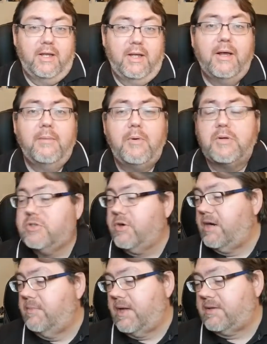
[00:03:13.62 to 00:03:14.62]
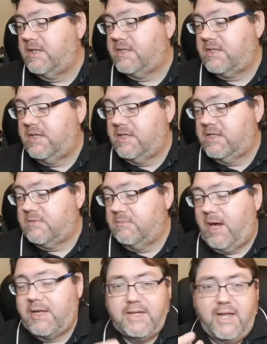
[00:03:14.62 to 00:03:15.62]
But what's great about this is
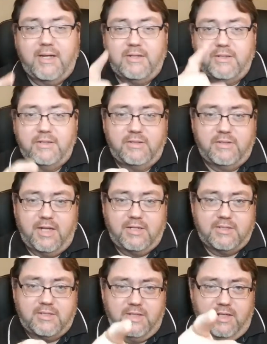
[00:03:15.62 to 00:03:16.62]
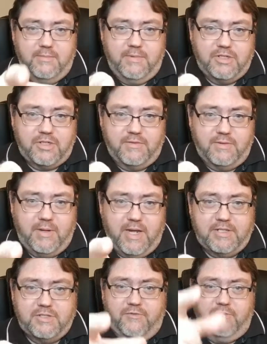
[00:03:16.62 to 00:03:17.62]
my dad takes the image of the
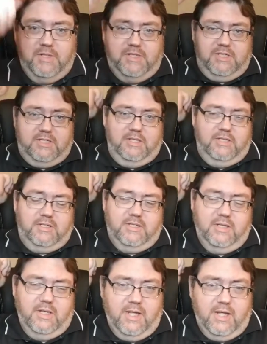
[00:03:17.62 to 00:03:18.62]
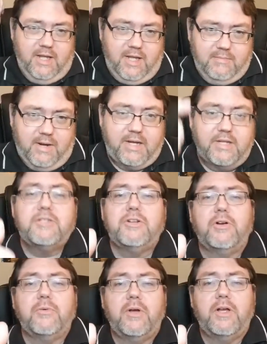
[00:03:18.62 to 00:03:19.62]
pastor from a distance, and my
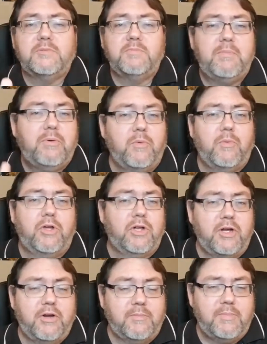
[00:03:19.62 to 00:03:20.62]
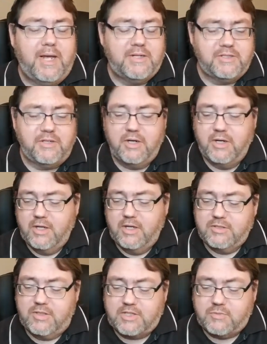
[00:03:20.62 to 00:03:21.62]
concern was people couldn't hear the pastor.
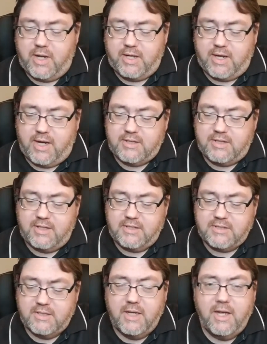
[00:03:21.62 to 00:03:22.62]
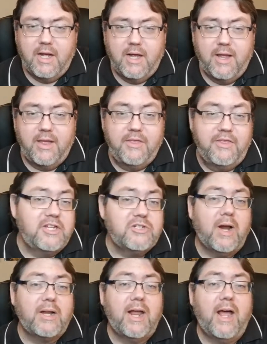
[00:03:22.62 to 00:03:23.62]
So that's why I got these. This
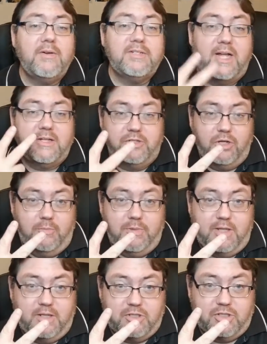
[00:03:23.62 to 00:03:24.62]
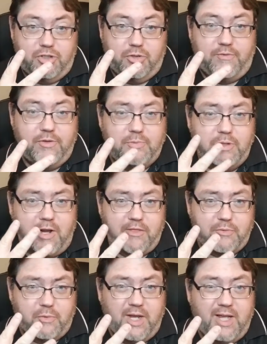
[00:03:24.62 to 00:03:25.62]
right now is at Dolby 2. If you put it on
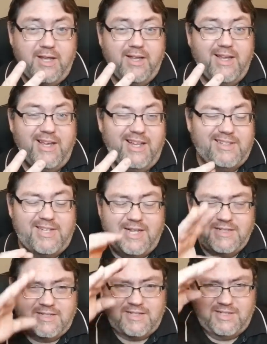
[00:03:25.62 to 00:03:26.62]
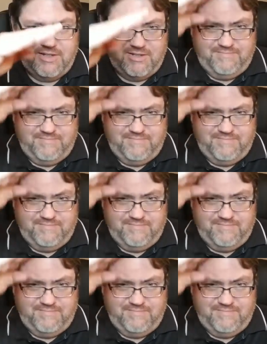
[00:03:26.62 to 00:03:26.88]
3, it tends to